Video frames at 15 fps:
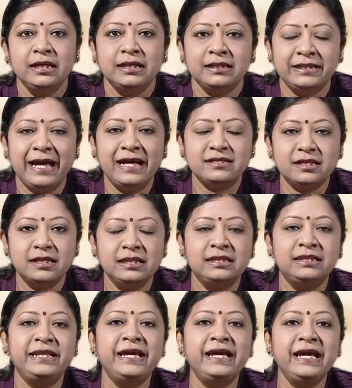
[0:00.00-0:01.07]
that
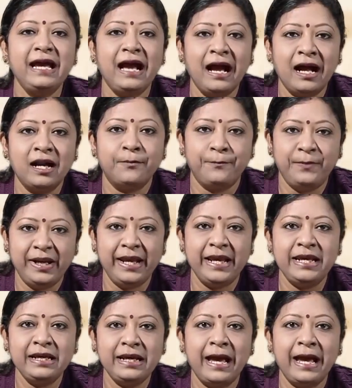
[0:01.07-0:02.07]
they are playing,